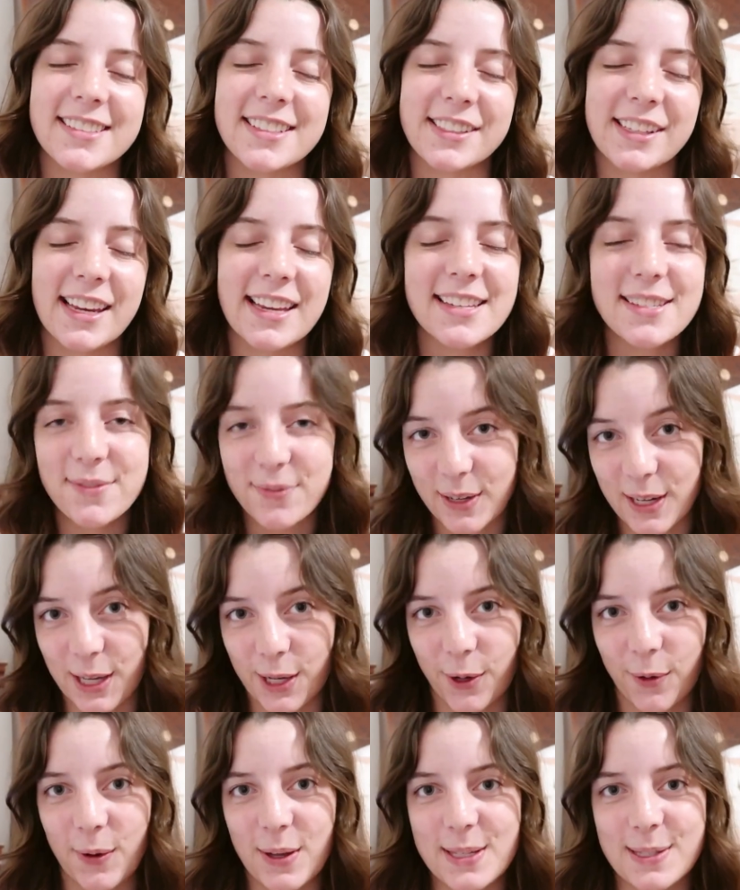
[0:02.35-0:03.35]
Today's
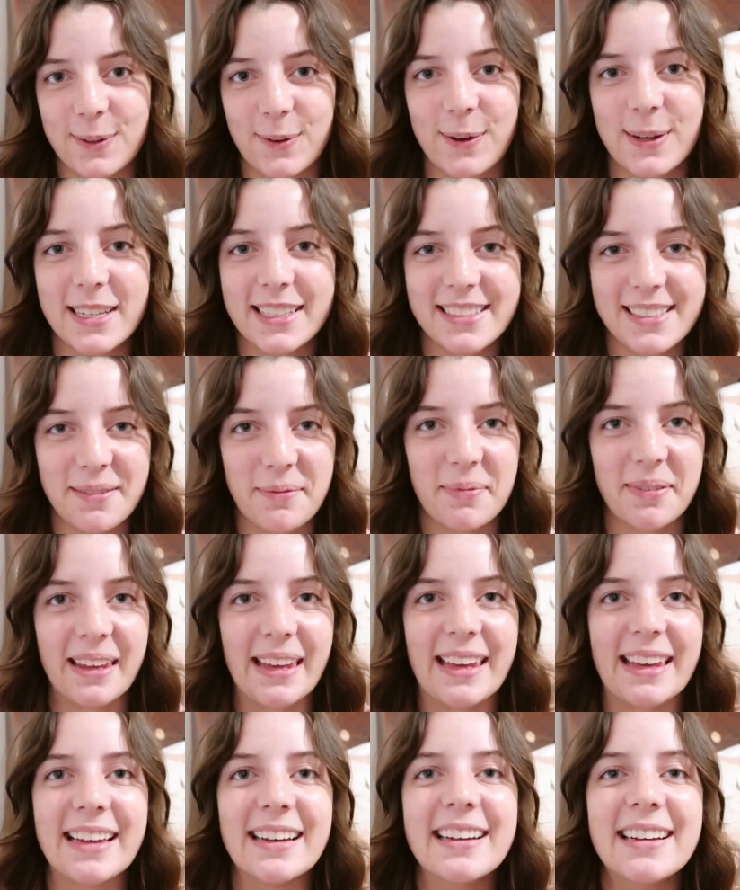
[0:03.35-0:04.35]
video is going to
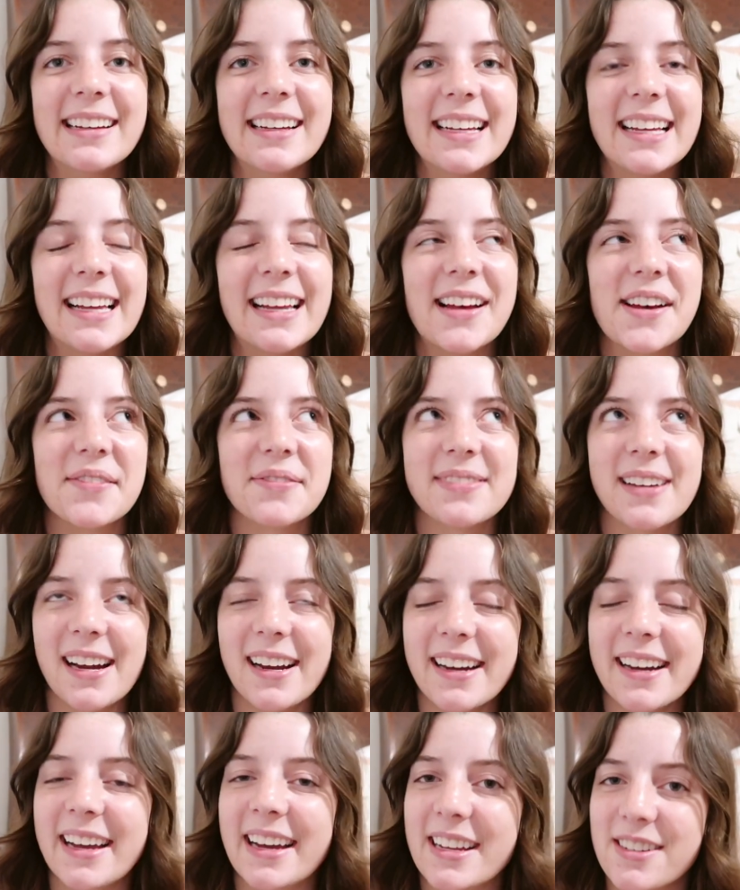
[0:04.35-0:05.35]
be a
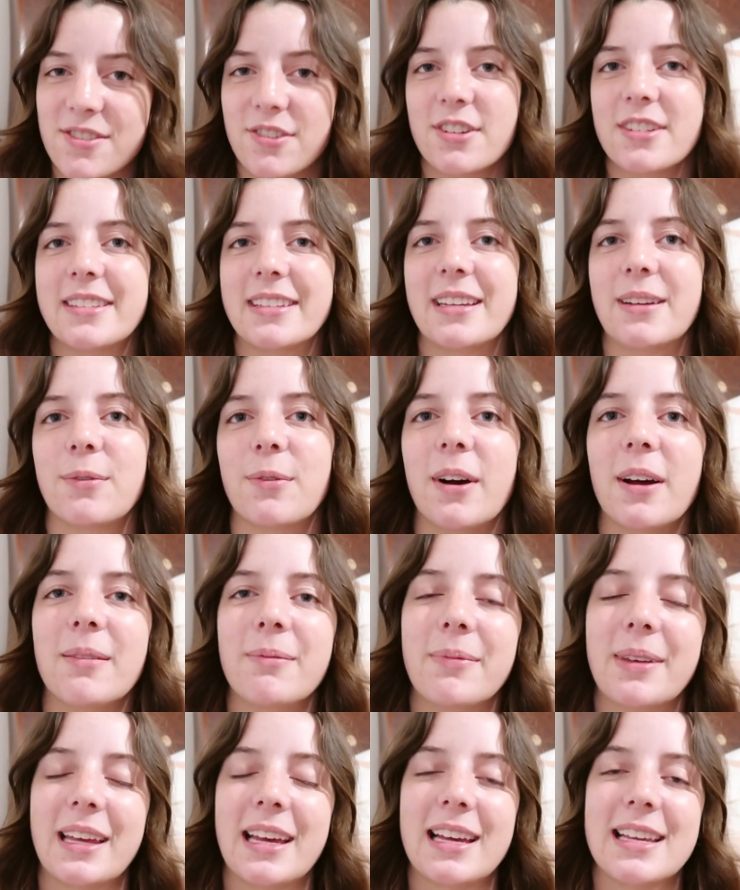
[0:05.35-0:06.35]
very interesting
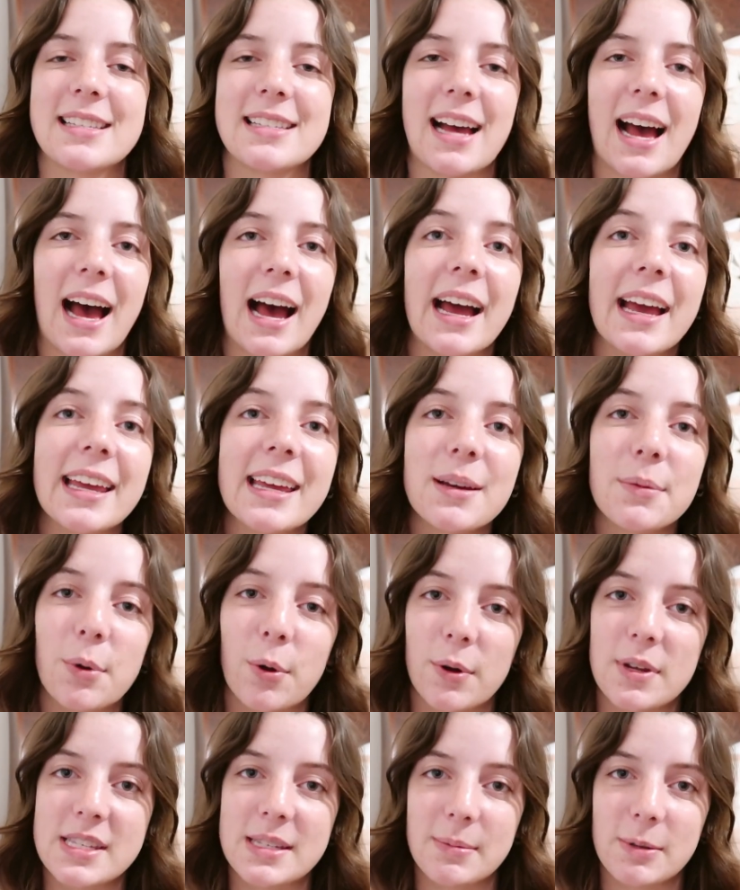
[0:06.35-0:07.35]
one because I am
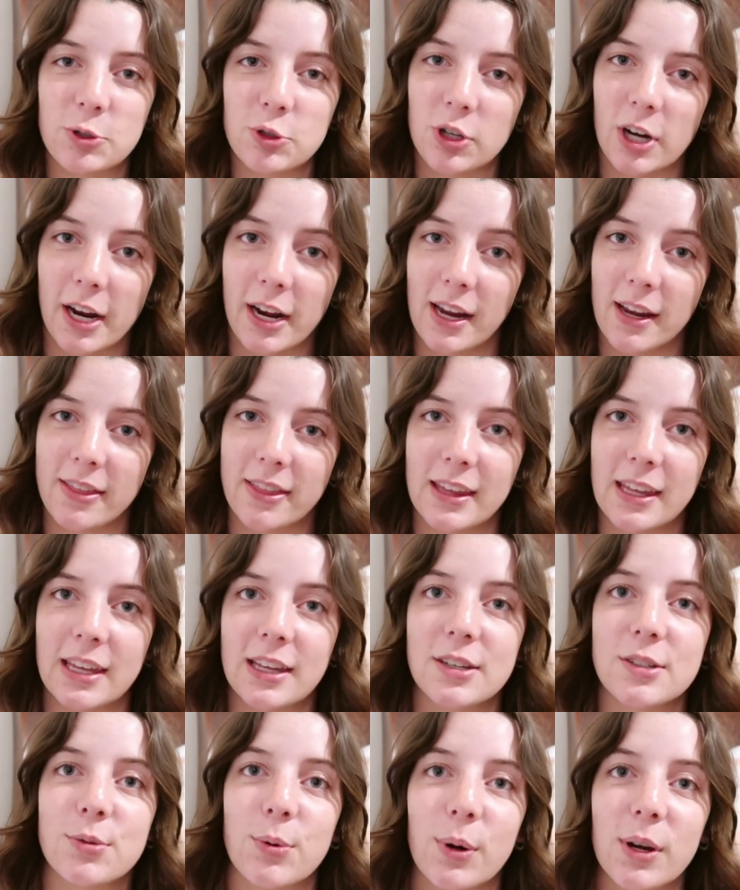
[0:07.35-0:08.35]
going to be trying
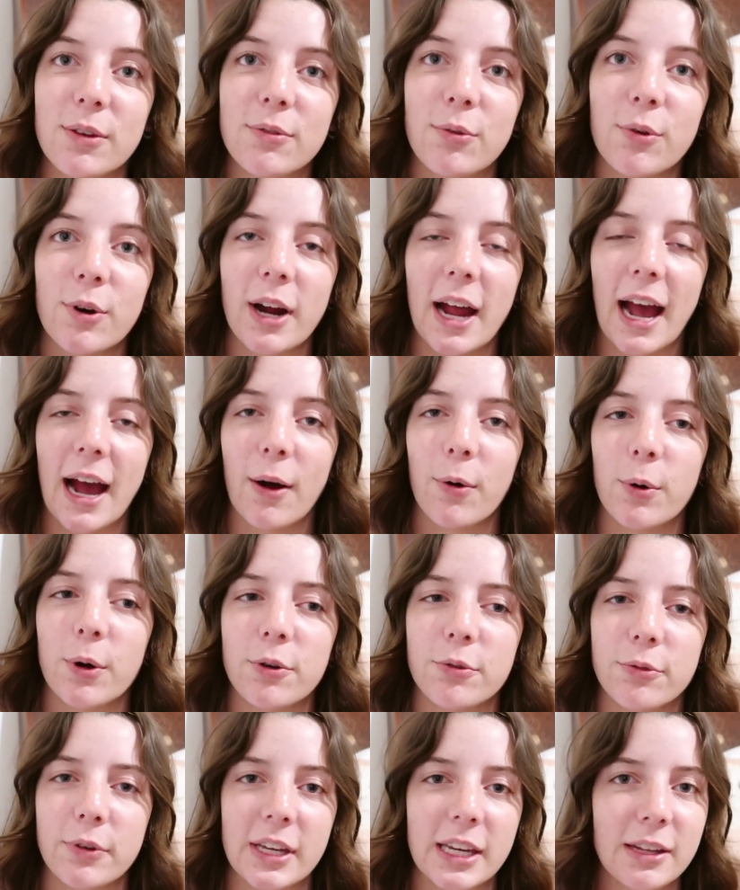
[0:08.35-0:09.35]
the
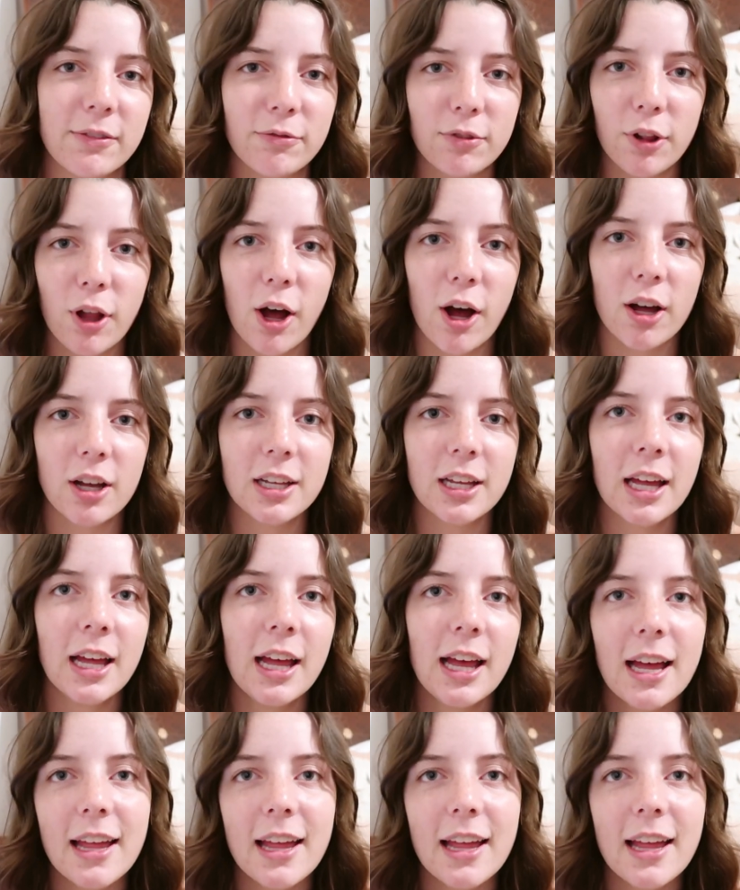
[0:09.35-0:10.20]
24-hour reading vlog.